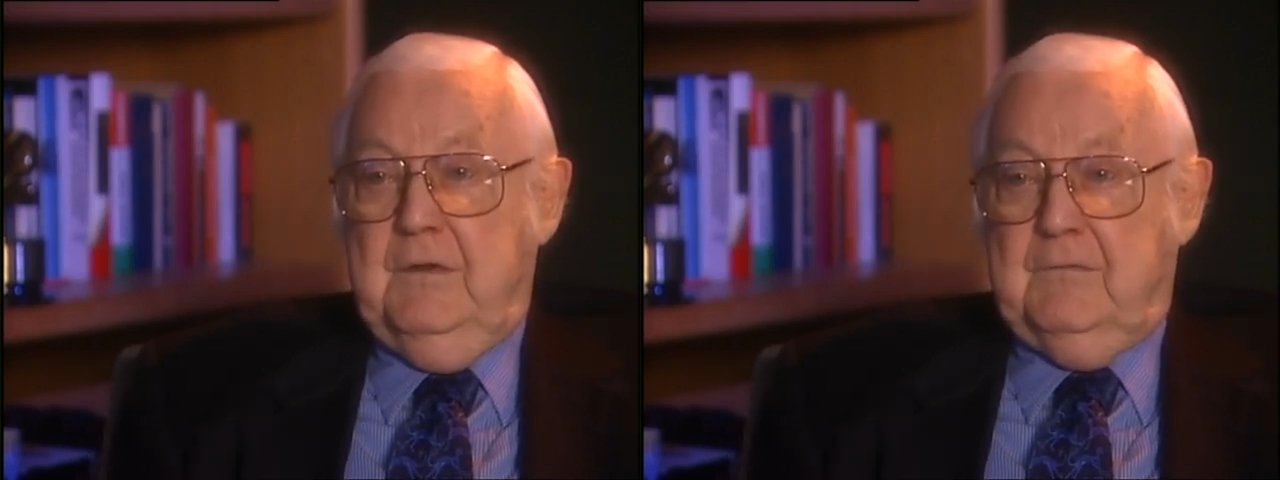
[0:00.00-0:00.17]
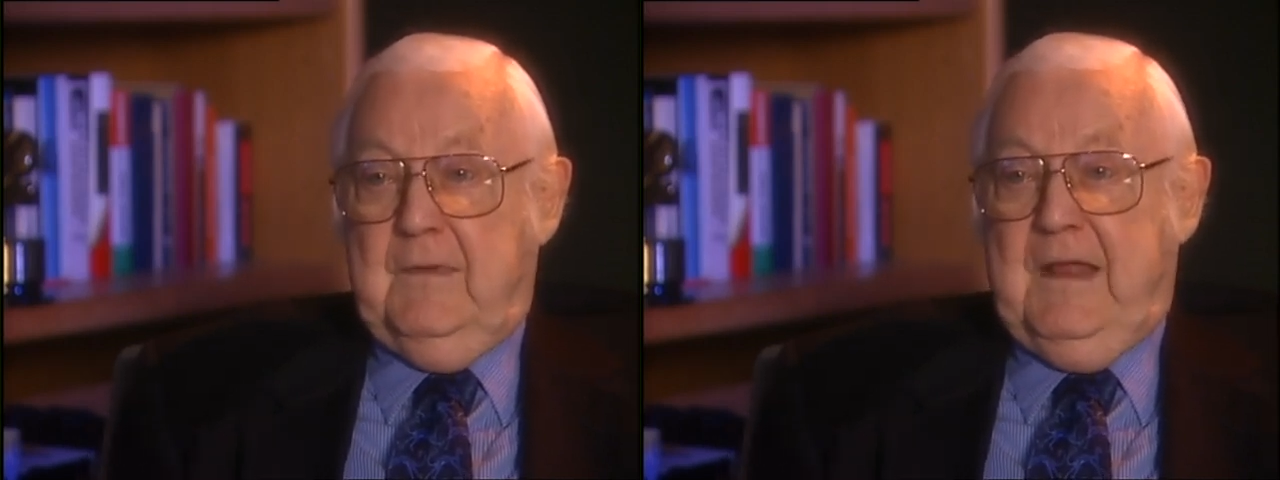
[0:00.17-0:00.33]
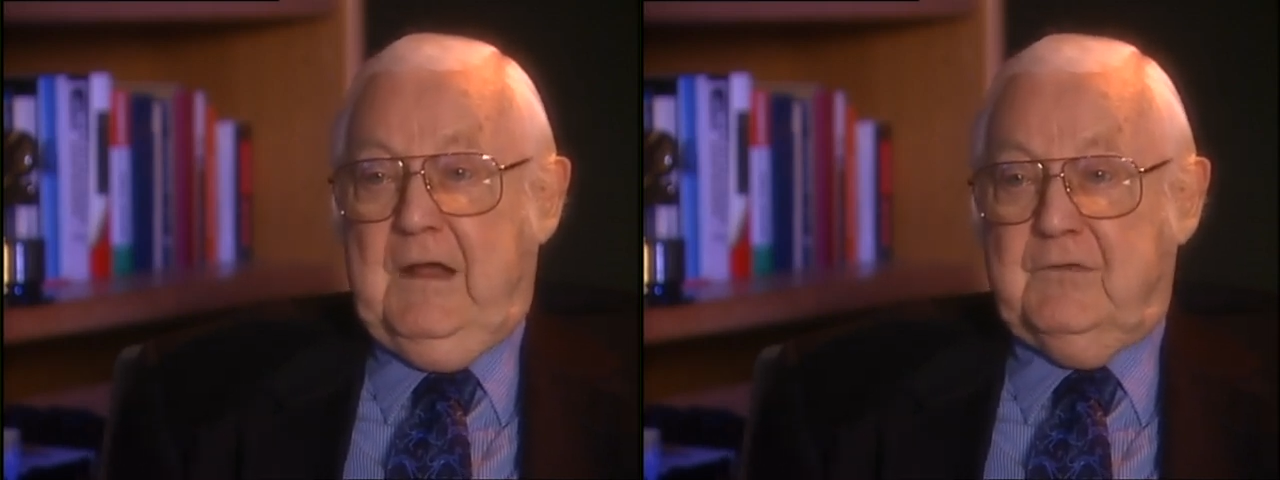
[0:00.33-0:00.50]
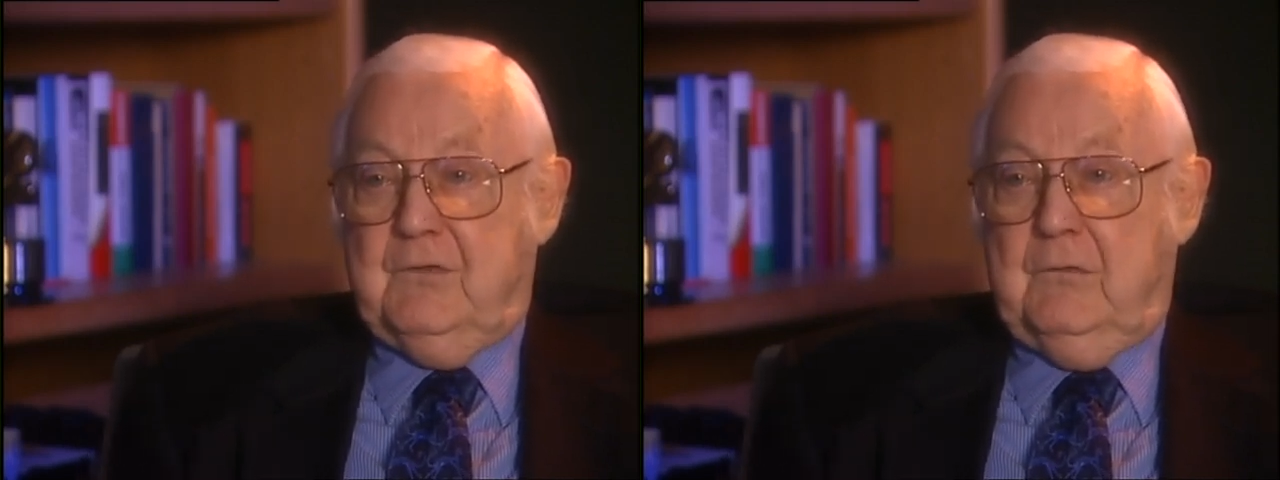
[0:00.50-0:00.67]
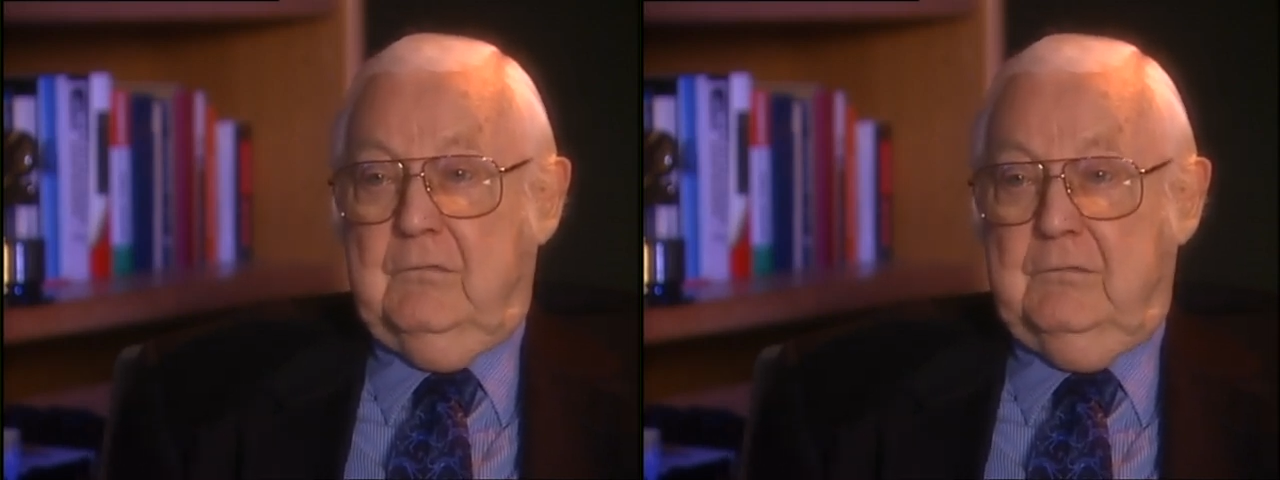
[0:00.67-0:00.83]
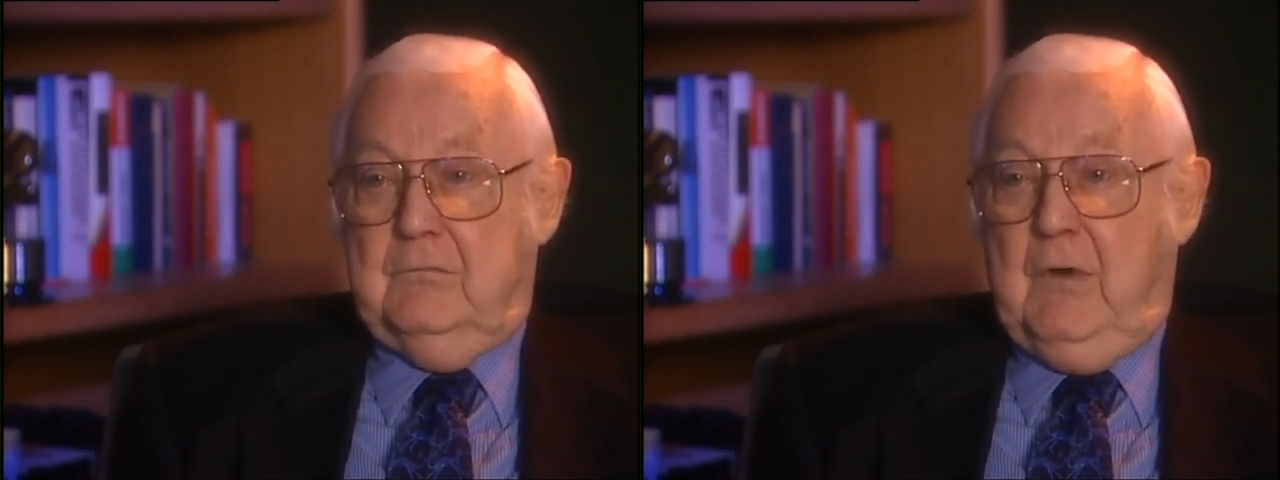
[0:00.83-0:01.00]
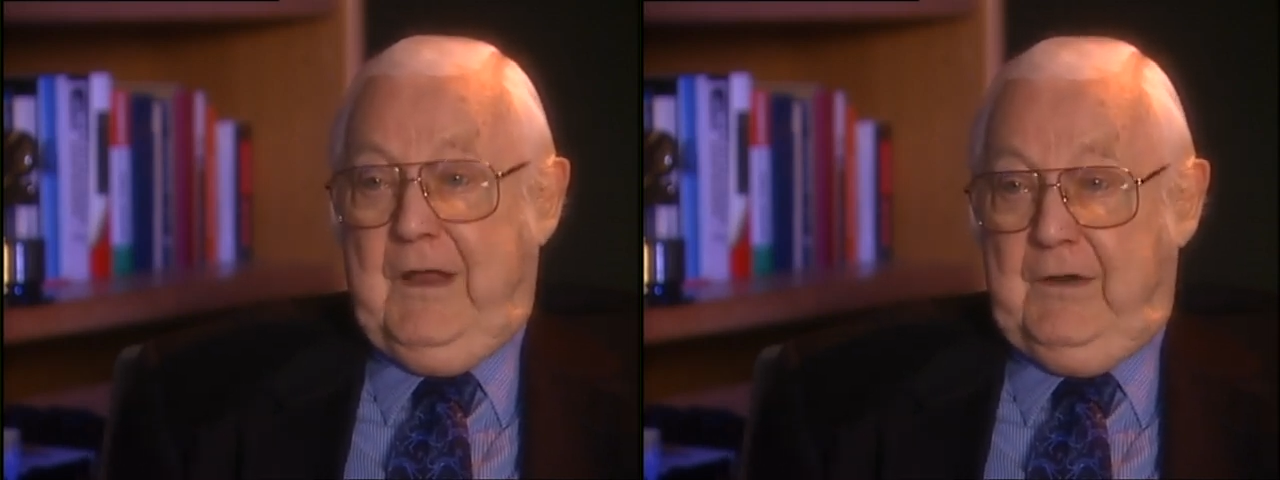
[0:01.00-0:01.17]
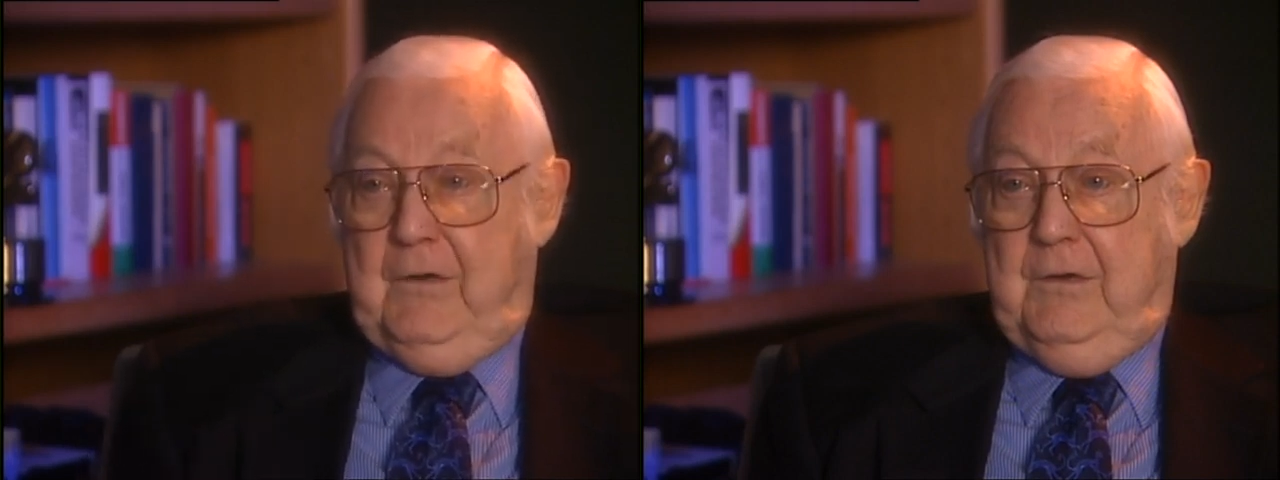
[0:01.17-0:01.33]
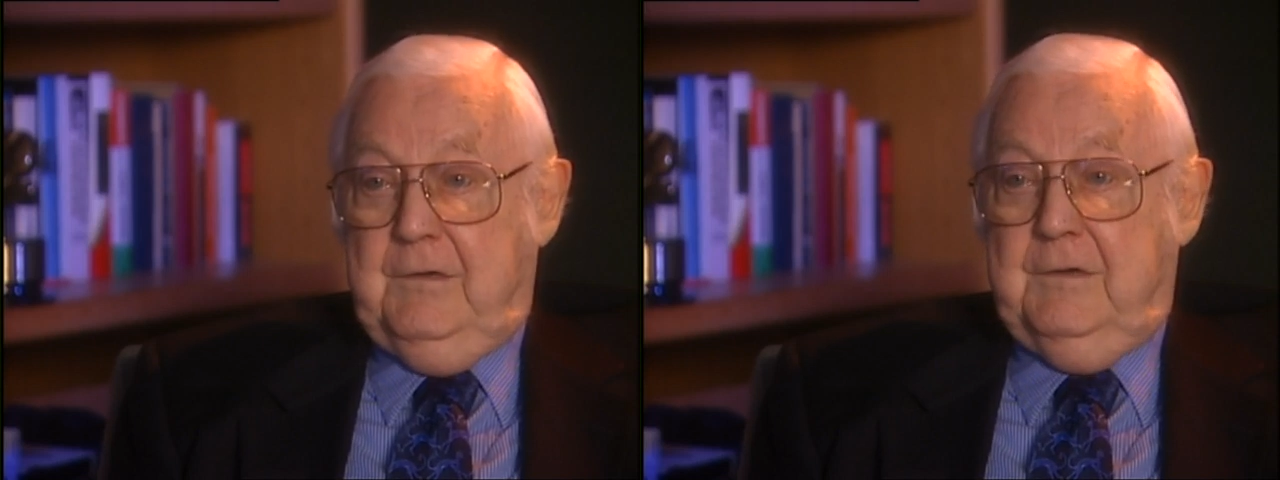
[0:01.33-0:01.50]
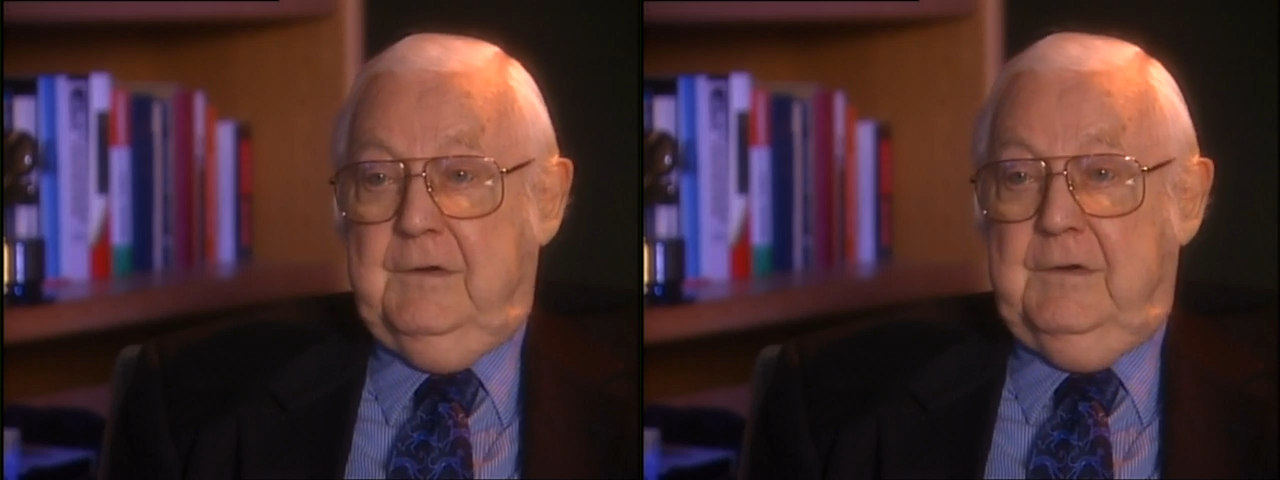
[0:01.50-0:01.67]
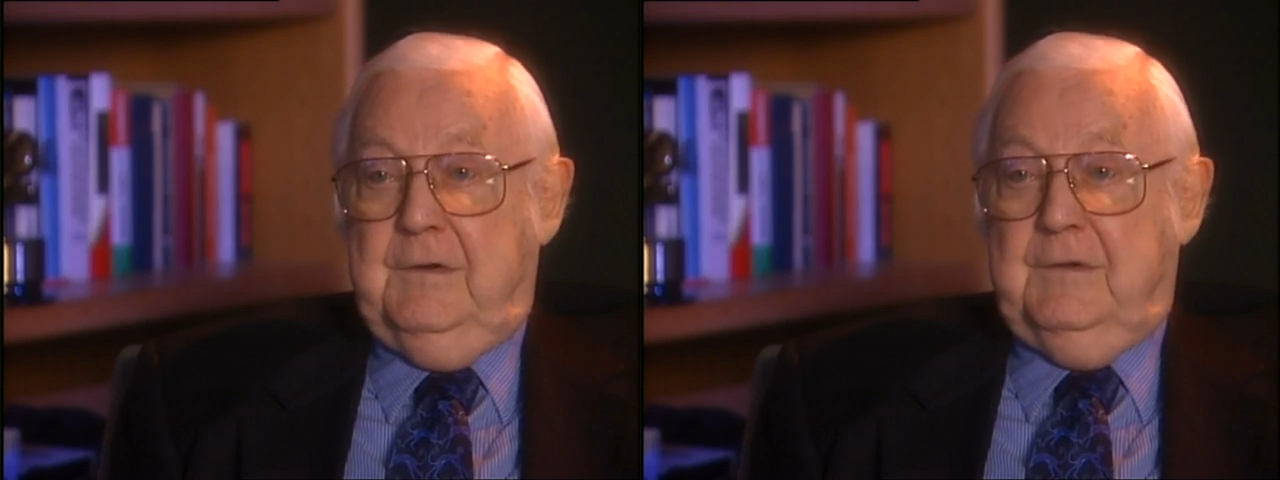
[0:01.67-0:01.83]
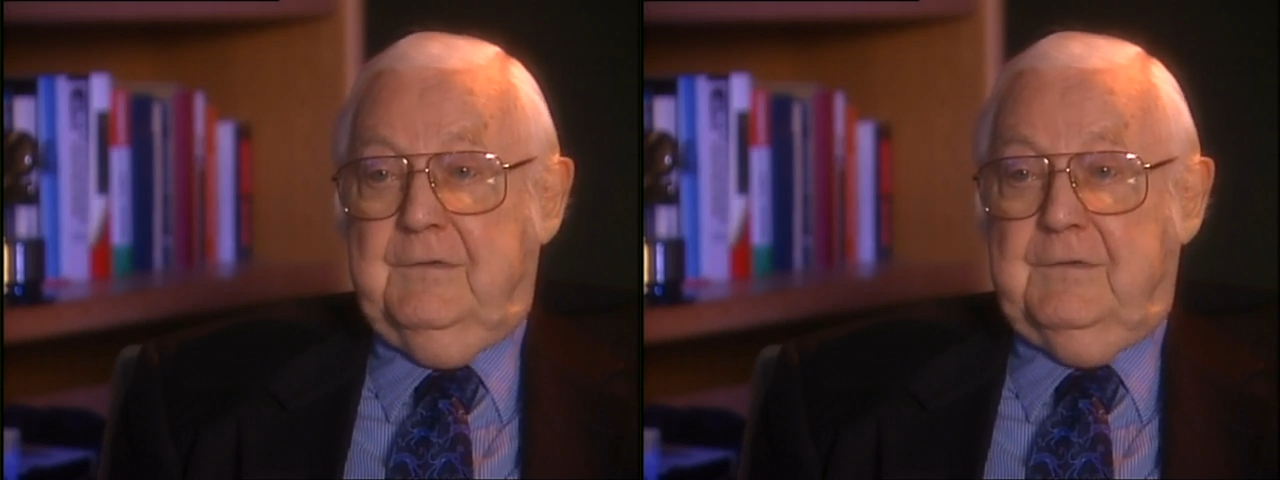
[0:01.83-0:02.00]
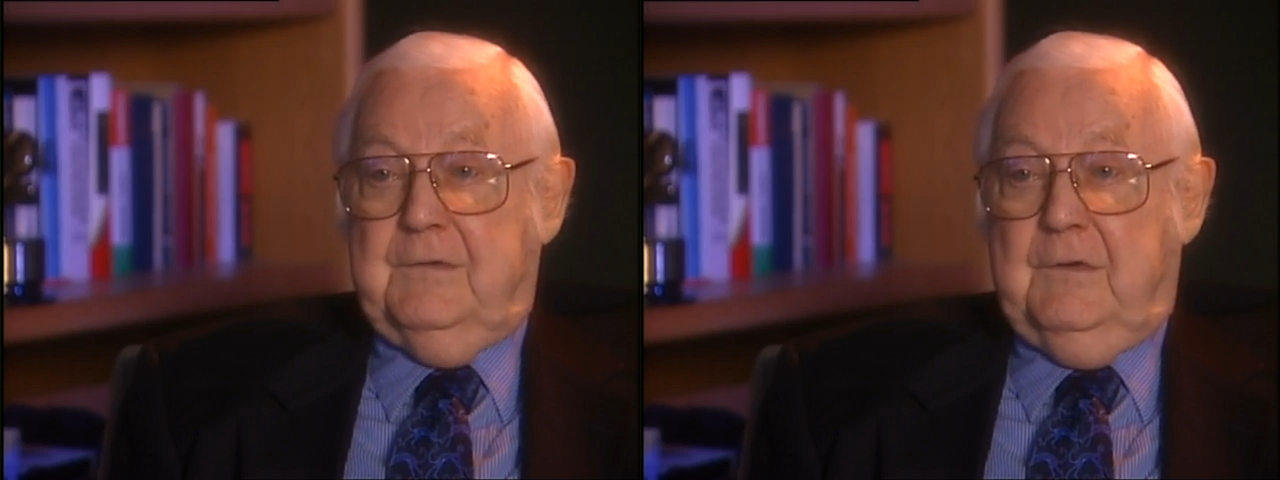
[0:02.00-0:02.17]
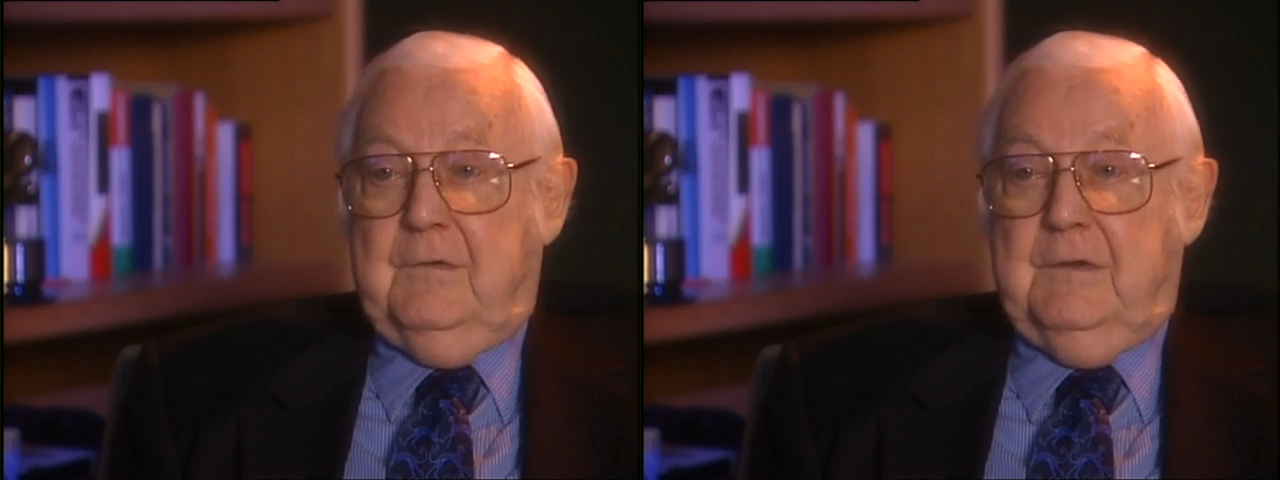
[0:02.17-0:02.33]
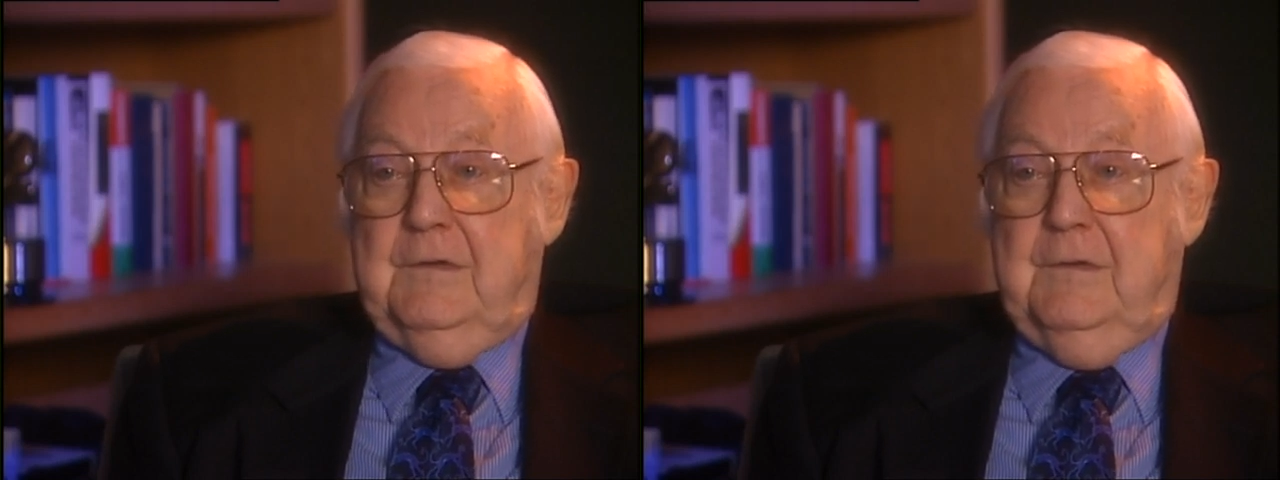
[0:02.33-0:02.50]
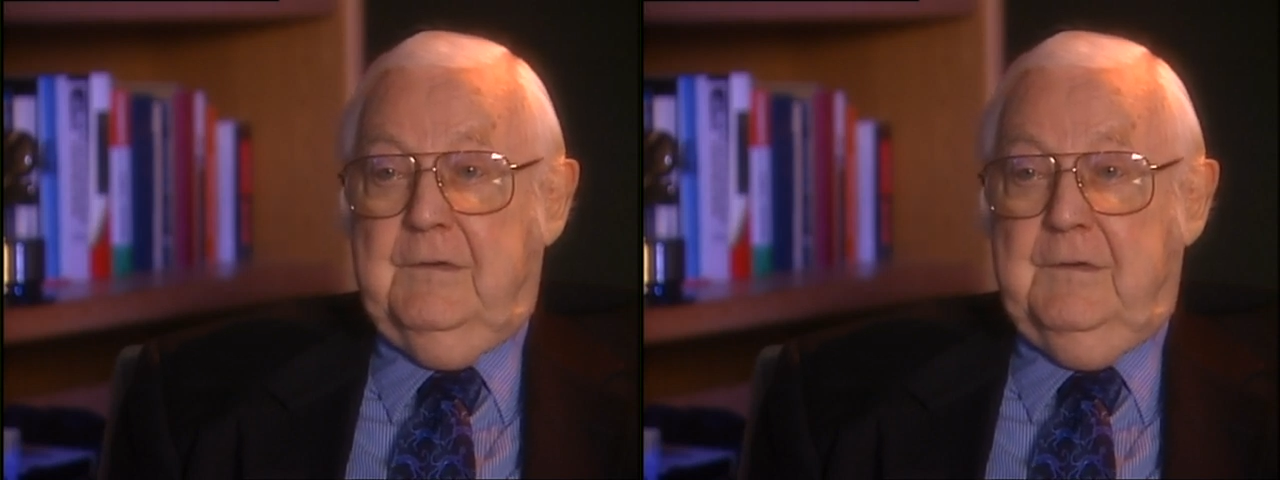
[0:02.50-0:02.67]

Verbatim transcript: from the actual writer. So uh,